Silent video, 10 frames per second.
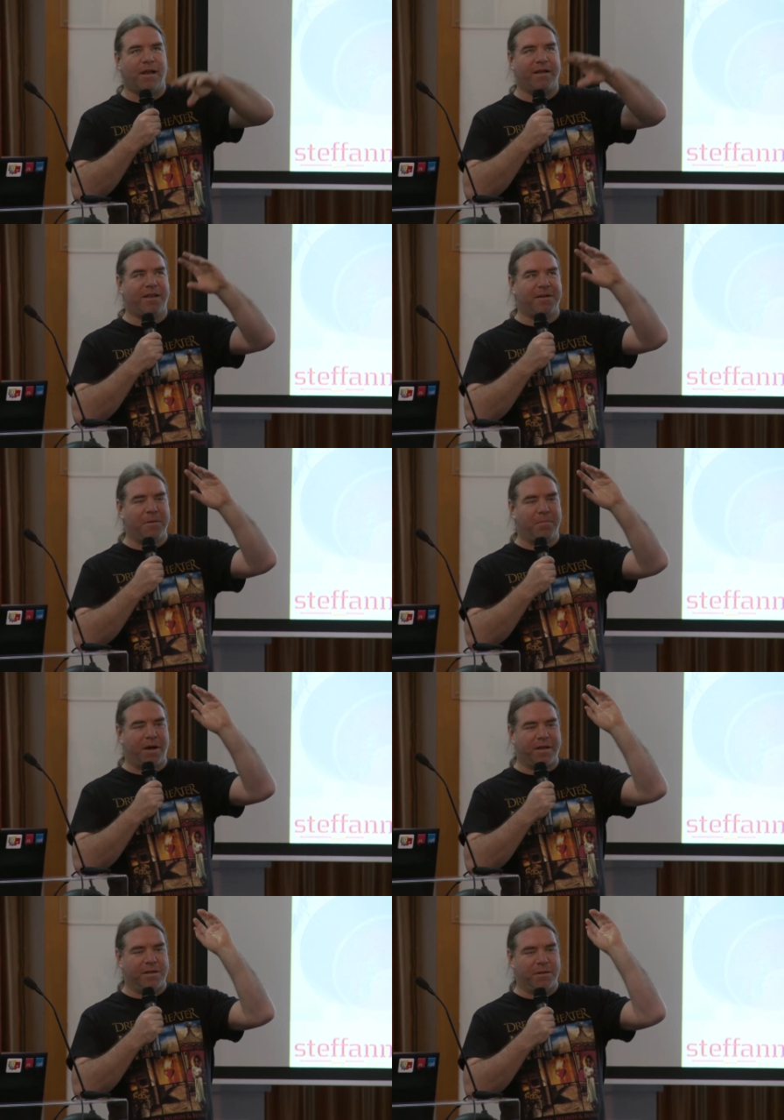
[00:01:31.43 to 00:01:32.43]
and then the
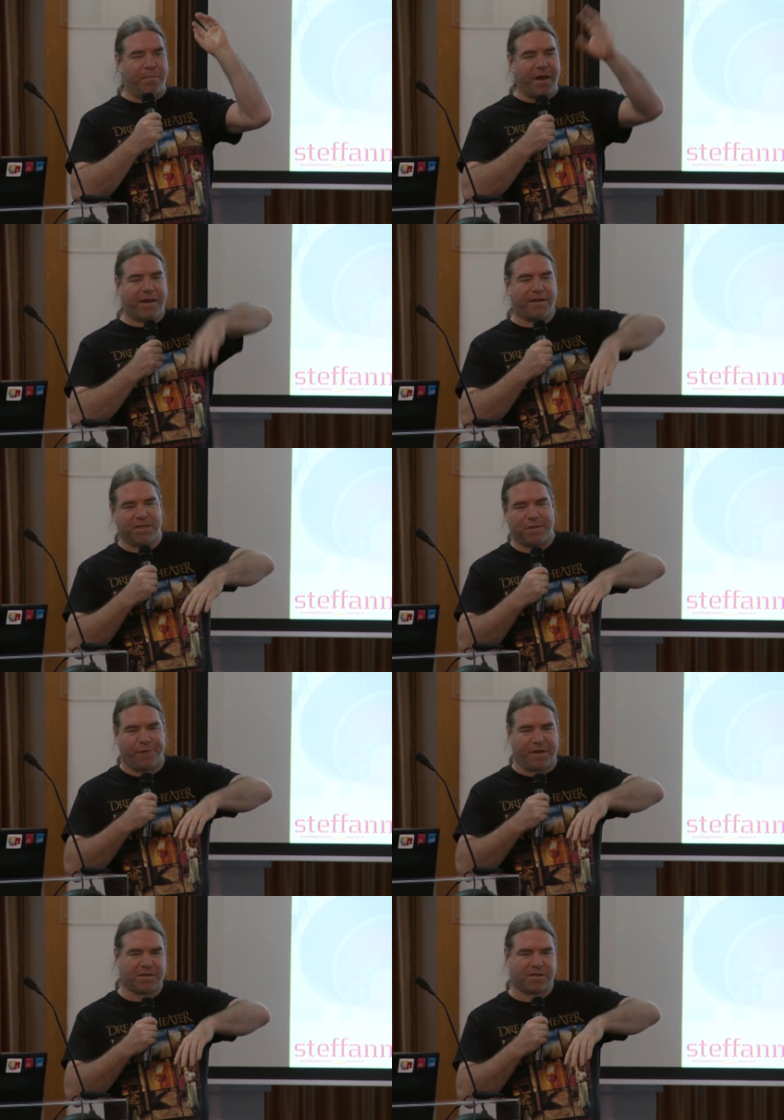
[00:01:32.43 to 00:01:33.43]
bug in the back end is
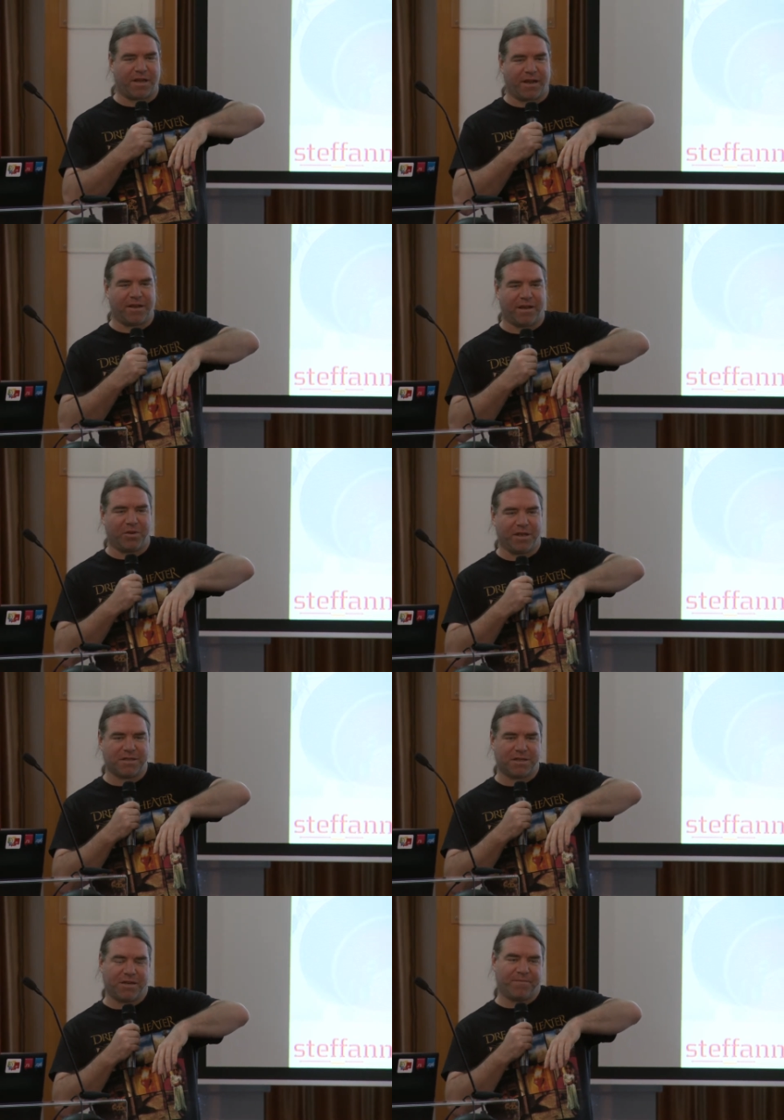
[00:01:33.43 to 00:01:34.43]
fixed, and then this